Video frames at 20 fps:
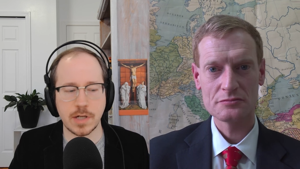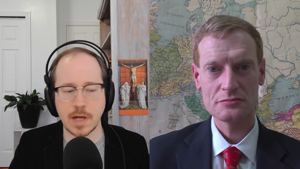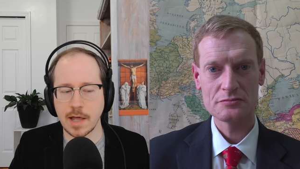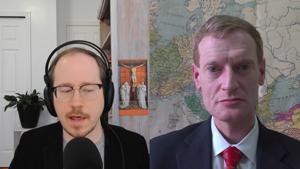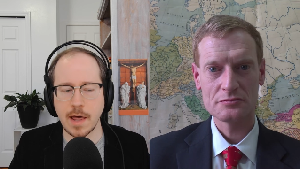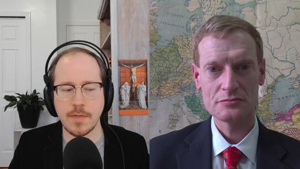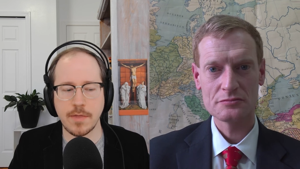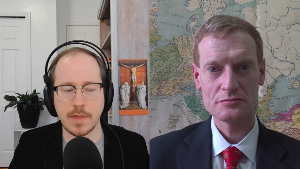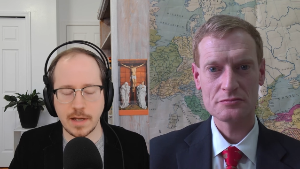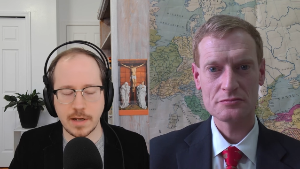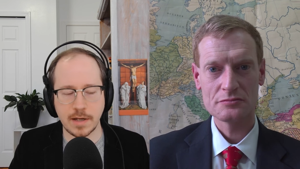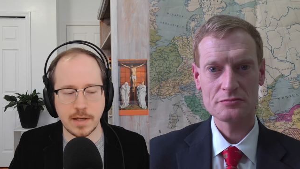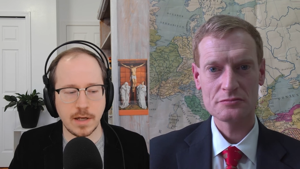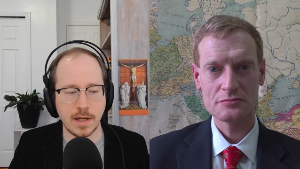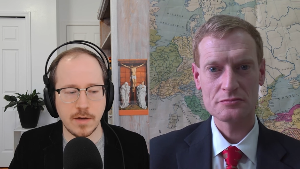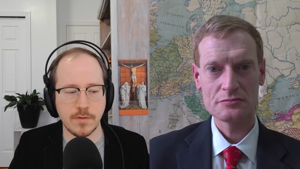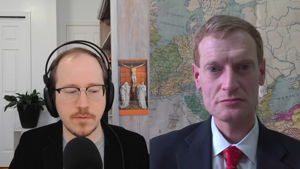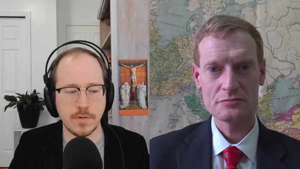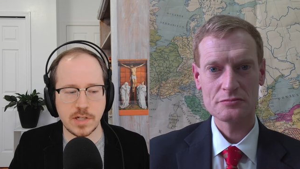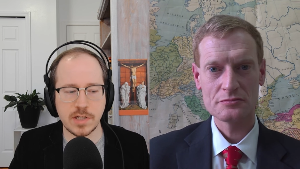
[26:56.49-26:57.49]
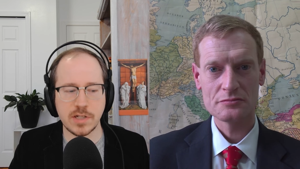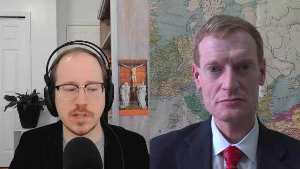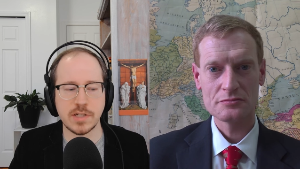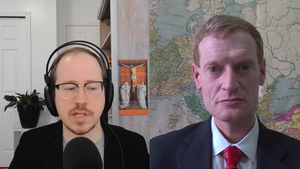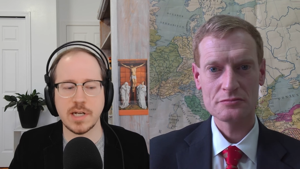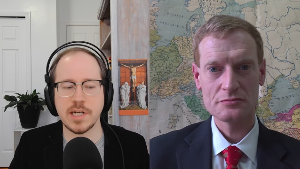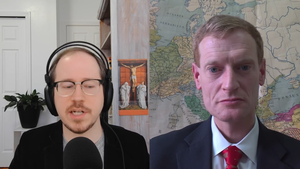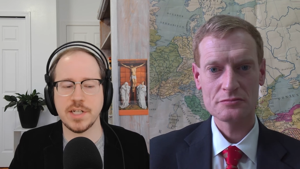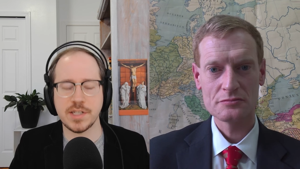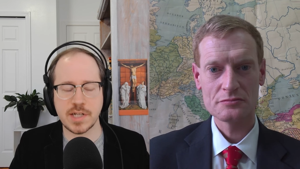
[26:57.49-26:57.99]
Speaker 1: I, I think uh, vicious
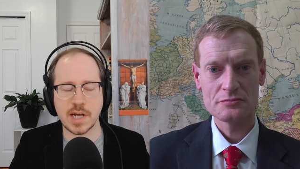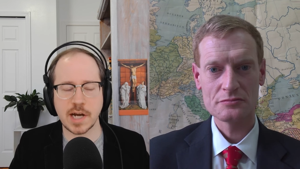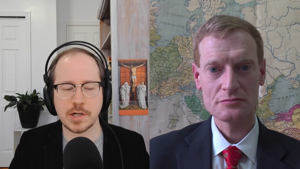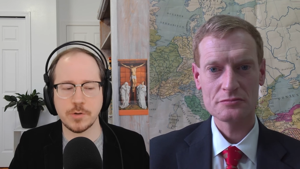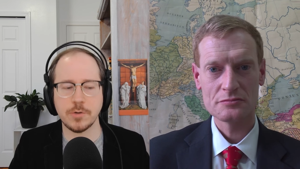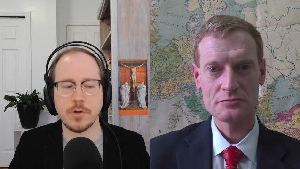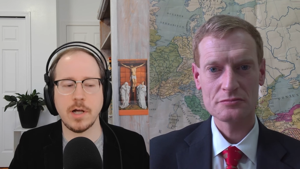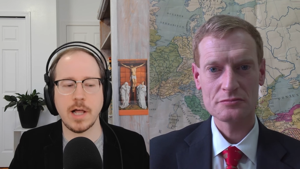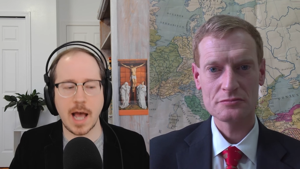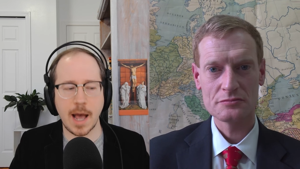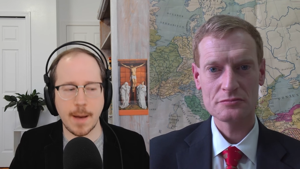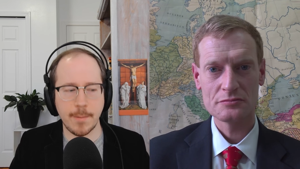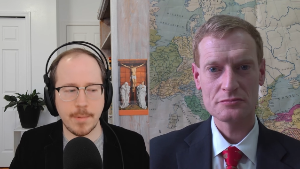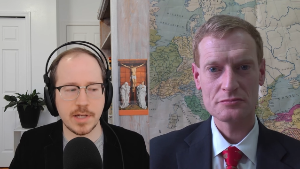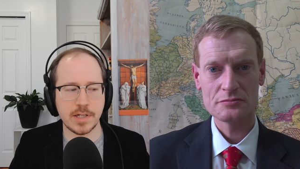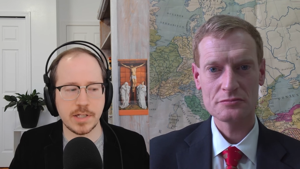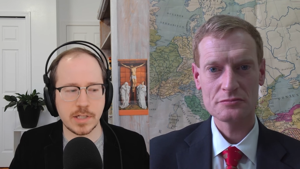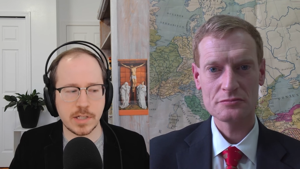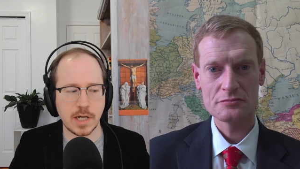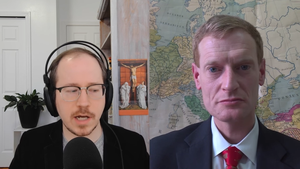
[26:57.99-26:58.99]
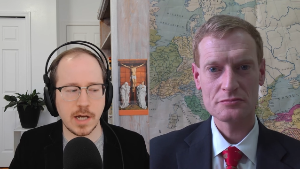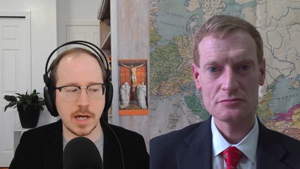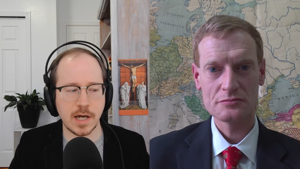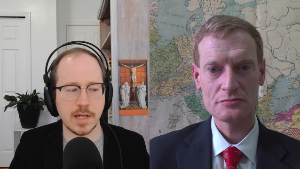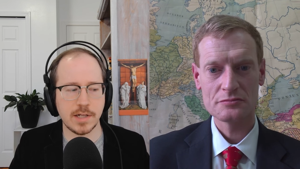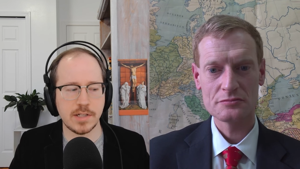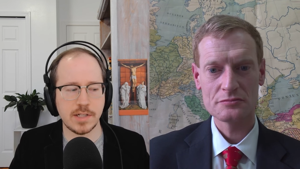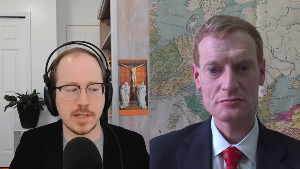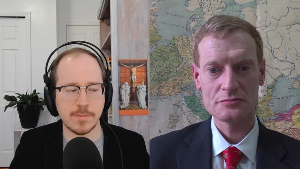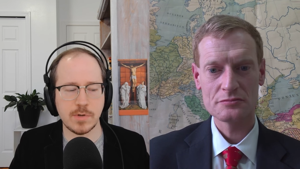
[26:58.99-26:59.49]
in his sexual habits,
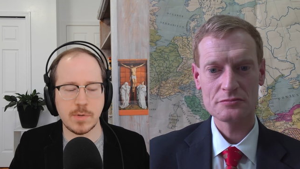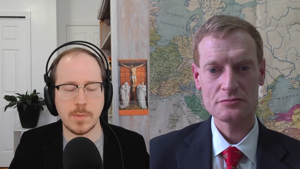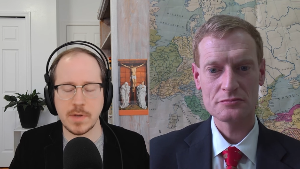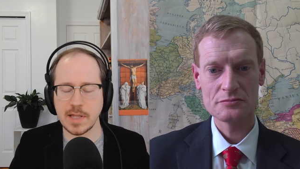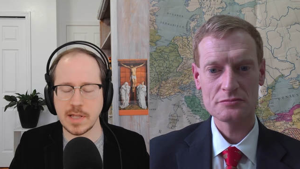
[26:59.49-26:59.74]
uh, seems to be the